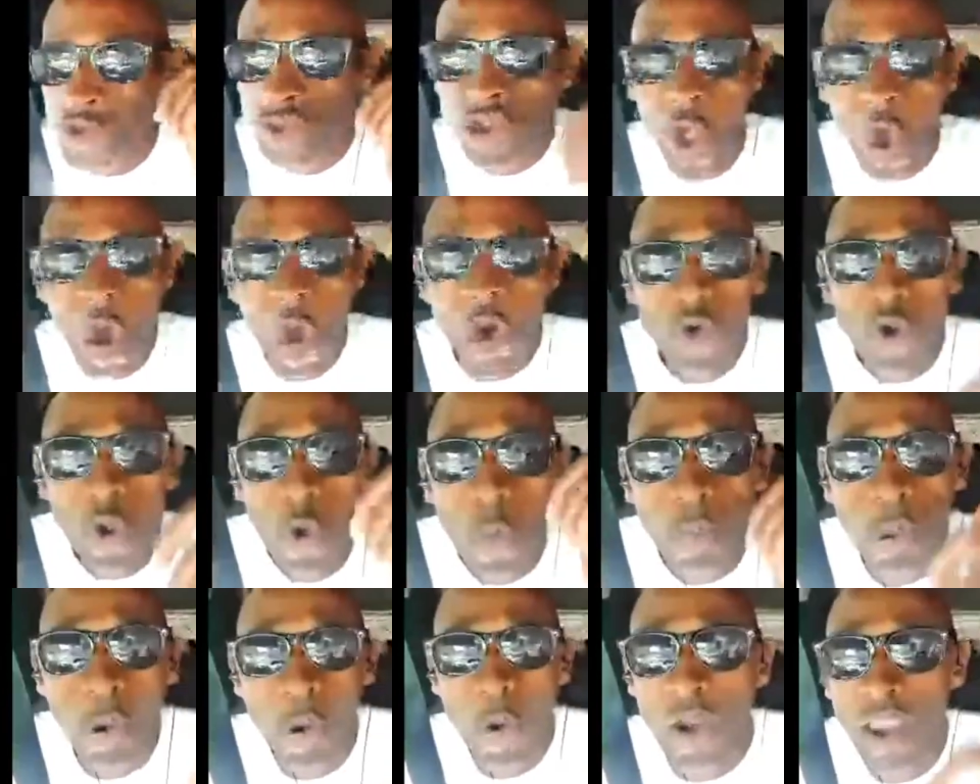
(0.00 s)
don't
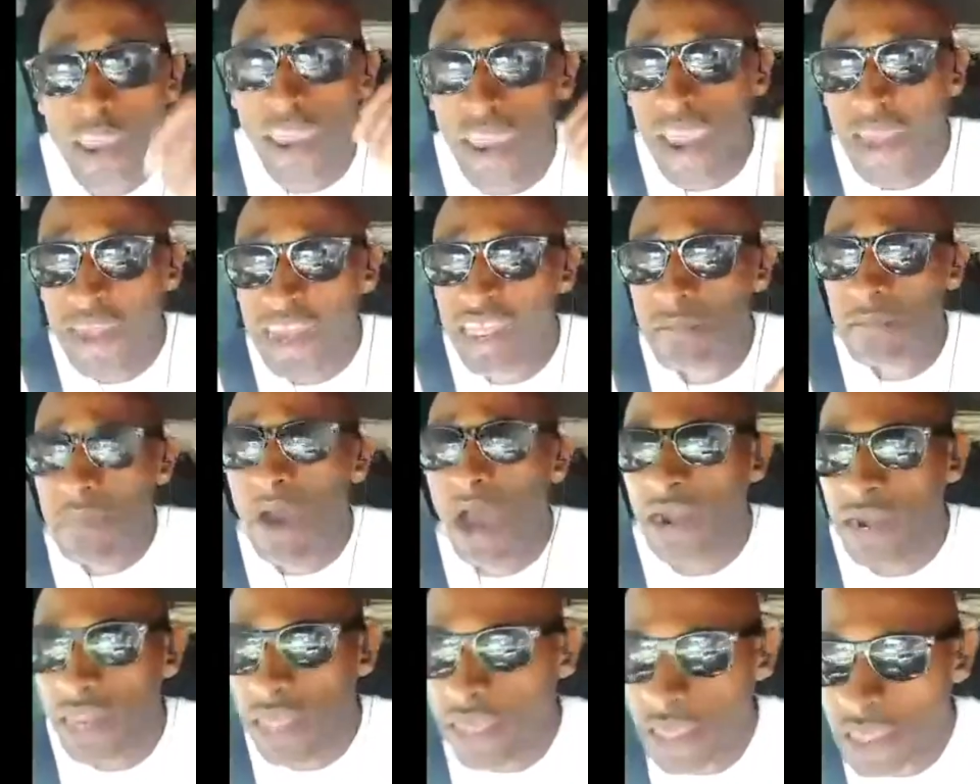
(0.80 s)
put any
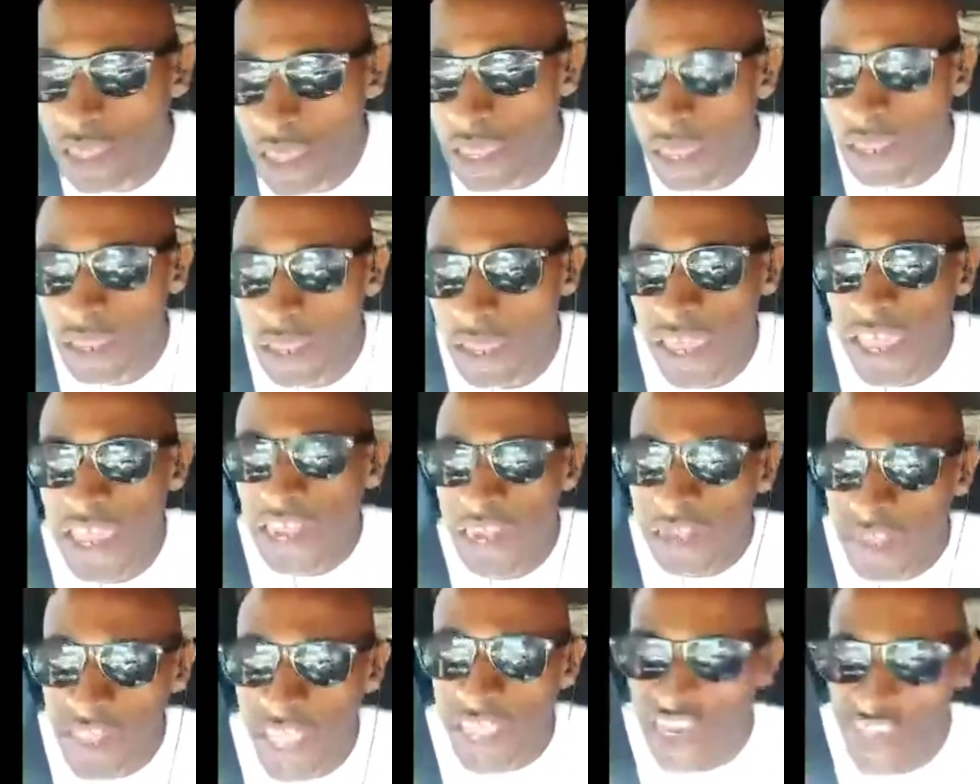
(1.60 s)
money
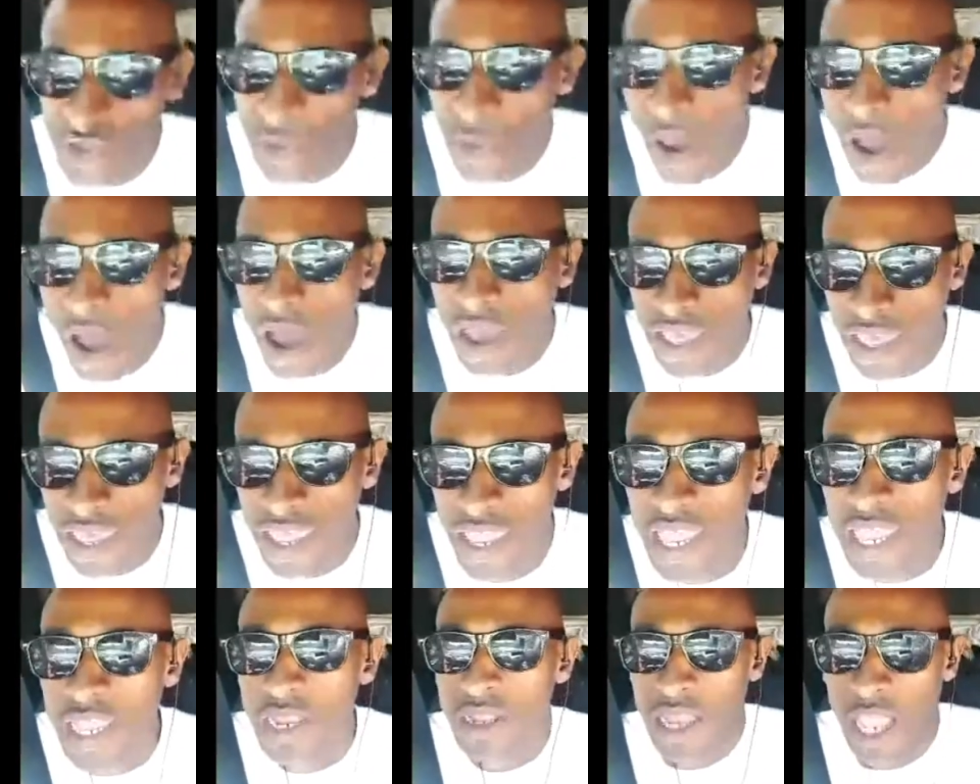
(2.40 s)
in this
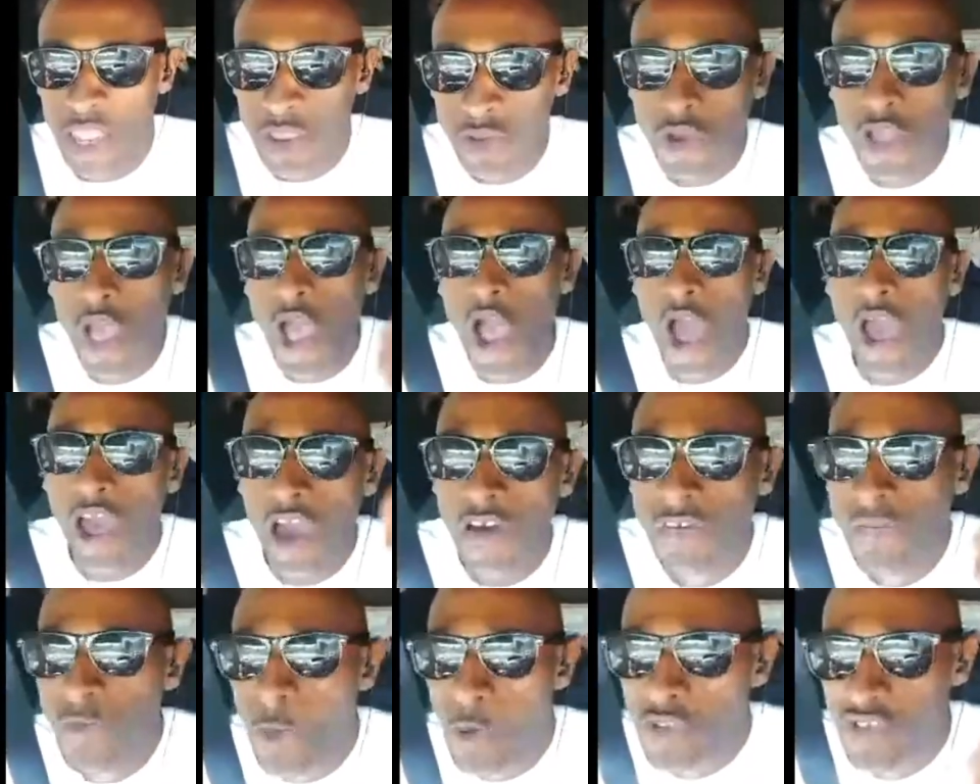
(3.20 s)
market that you can't
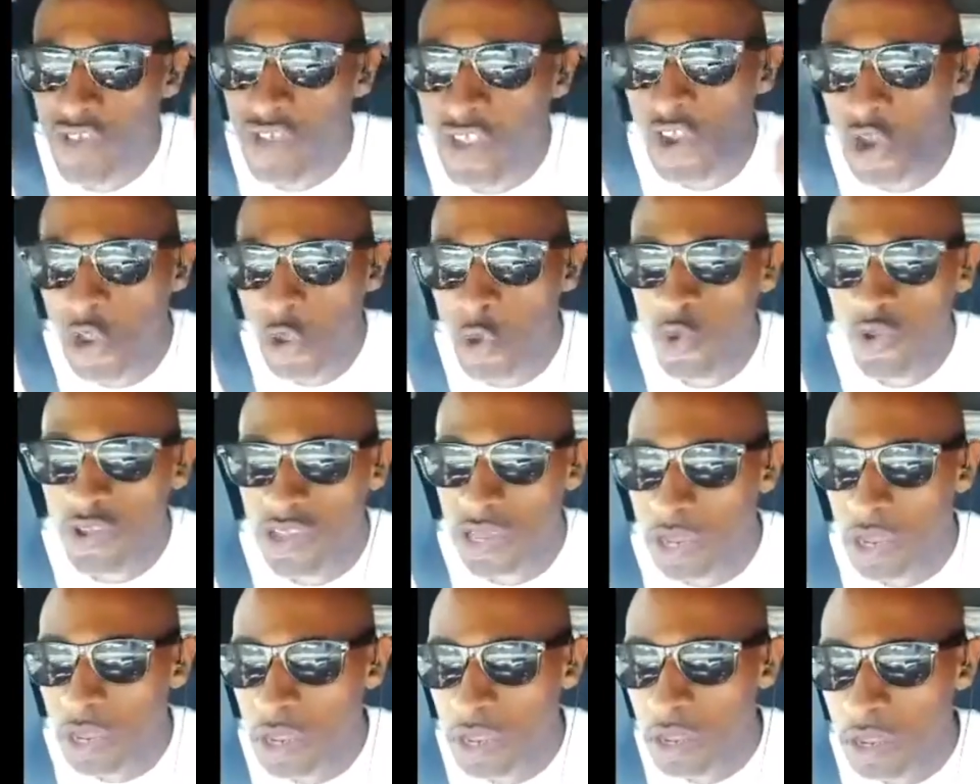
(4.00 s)
afford to
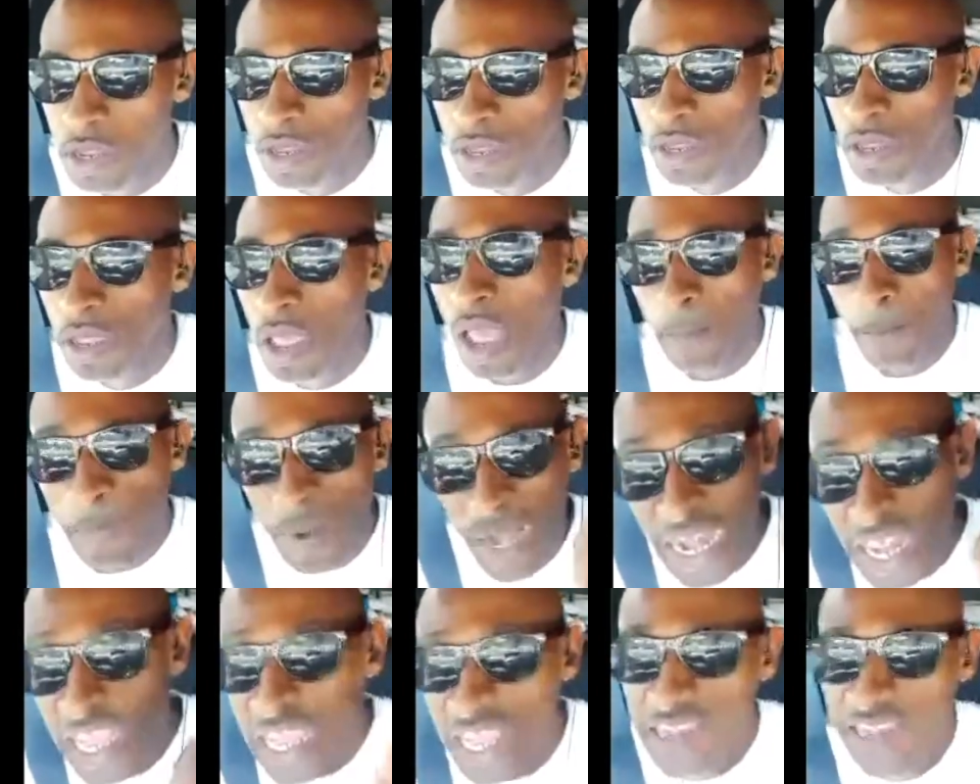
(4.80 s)
lose.
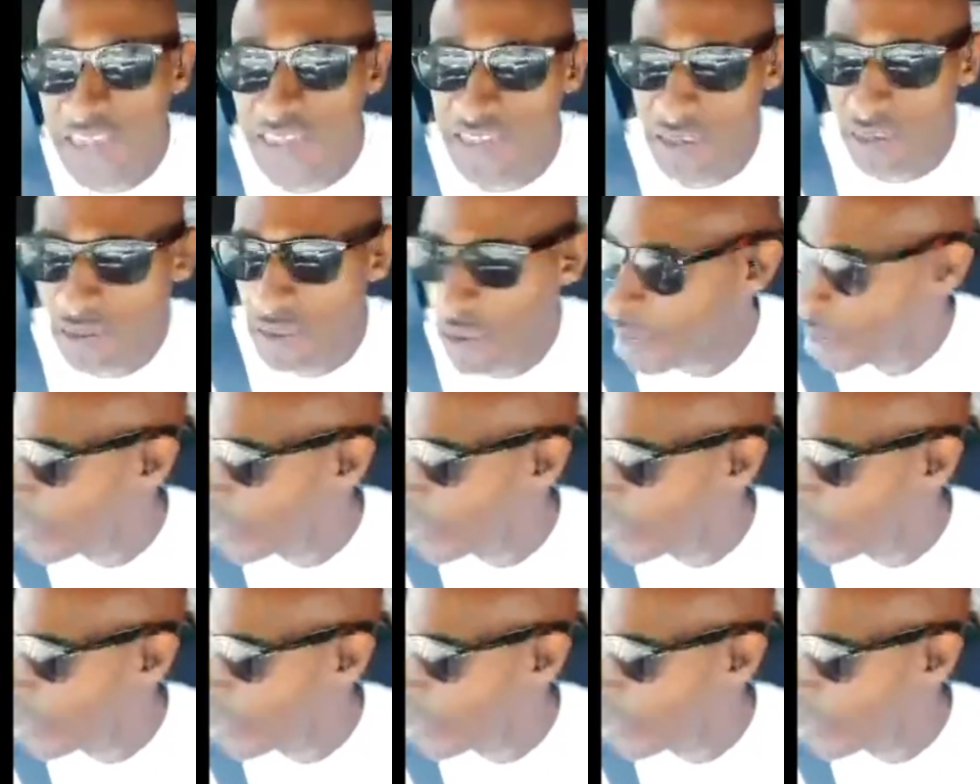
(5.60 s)
Please,